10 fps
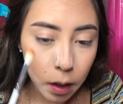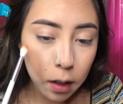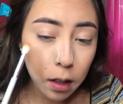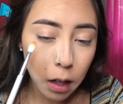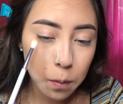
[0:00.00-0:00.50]

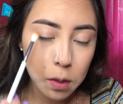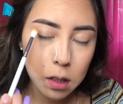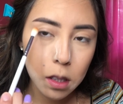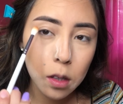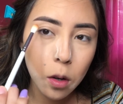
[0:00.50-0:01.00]
and then I'm
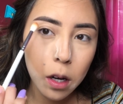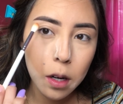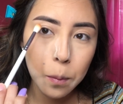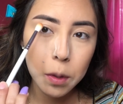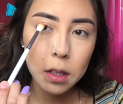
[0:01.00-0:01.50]
just gonna go ahead
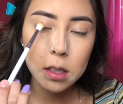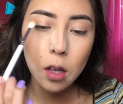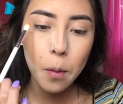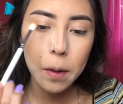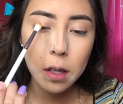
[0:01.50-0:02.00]
and put this
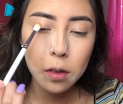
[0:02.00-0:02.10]
on my